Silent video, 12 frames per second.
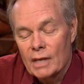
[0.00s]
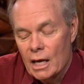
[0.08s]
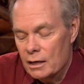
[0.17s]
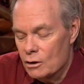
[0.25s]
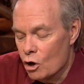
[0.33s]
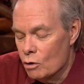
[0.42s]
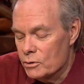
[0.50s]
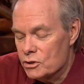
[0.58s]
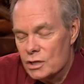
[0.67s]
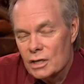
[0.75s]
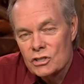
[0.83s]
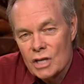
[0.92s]
And
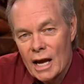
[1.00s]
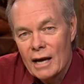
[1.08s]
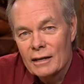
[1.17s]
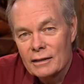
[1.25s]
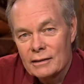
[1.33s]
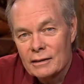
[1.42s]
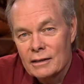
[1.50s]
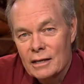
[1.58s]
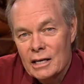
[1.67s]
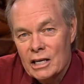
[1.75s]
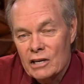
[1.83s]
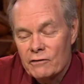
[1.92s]
homosexuality
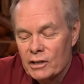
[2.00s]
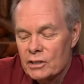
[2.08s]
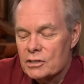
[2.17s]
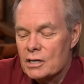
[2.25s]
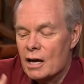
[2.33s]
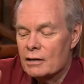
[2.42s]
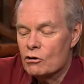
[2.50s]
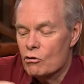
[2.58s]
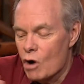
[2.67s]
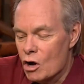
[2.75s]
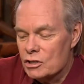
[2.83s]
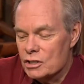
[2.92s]
if it's not
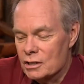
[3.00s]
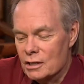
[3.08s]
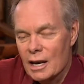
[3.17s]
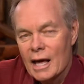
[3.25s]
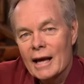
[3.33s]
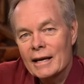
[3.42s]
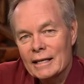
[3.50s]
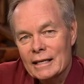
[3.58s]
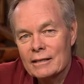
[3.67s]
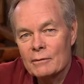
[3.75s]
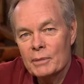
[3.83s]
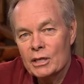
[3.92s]
crossing the line
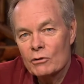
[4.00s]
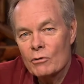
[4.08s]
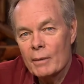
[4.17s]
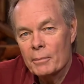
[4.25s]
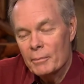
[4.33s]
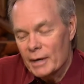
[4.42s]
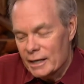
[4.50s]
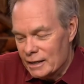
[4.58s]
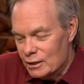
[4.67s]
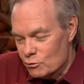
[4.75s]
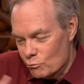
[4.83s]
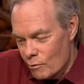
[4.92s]
into being reprobate,
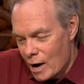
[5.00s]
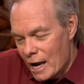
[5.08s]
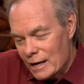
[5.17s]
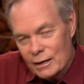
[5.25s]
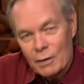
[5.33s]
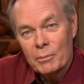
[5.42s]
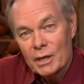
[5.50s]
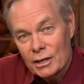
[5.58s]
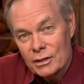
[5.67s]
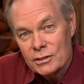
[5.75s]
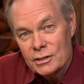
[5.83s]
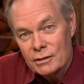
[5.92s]
it's right up
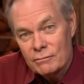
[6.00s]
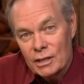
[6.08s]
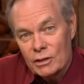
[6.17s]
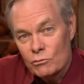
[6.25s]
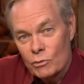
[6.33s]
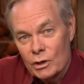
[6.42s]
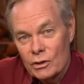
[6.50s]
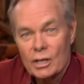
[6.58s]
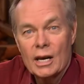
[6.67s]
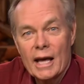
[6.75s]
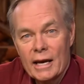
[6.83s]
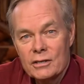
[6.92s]
against it. It's one of the
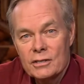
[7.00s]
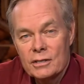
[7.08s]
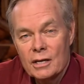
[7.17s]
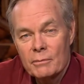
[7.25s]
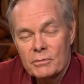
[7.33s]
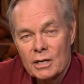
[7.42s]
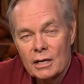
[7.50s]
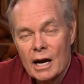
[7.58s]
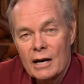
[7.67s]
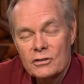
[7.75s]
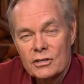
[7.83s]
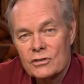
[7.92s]
last steps. And
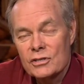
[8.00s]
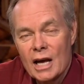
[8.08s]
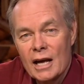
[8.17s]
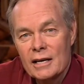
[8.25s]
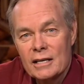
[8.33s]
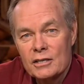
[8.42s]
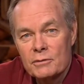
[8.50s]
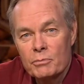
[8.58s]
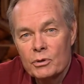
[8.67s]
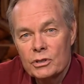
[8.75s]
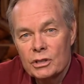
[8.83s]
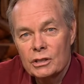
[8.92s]
our society is
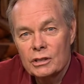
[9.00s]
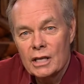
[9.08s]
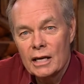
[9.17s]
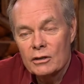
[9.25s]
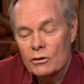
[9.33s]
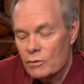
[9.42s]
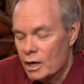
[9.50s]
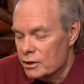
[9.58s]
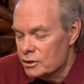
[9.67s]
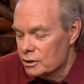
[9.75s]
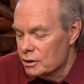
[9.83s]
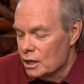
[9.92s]
pushing in that
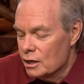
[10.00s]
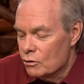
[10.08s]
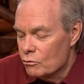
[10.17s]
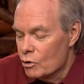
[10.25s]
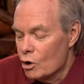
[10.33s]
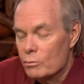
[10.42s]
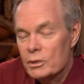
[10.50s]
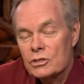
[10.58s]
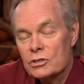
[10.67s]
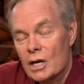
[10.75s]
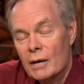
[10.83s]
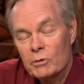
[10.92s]
direction.
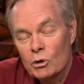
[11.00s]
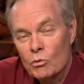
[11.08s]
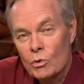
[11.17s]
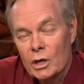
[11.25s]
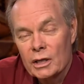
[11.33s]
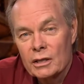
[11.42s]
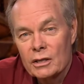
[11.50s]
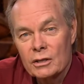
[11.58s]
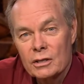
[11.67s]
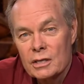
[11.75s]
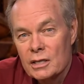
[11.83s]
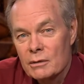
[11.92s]
Romans chapter 1
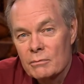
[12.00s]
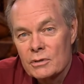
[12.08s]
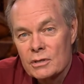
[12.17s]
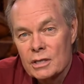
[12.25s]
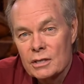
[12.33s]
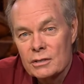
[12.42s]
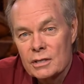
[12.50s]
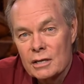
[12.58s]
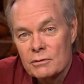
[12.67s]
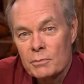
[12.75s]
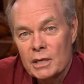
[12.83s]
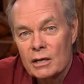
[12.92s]
condemns this
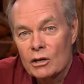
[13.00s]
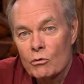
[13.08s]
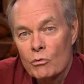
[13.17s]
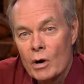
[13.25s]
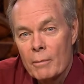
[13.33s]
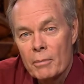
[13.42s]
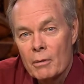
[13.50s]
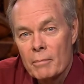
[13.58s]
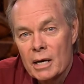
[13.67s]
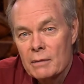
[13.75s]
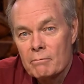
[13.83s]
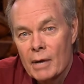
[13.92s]
as being a
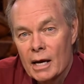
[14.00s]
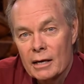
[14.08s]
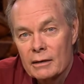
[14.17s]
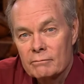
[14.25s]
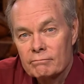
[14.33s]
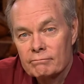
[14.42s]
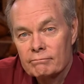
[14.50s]
reprobate mind.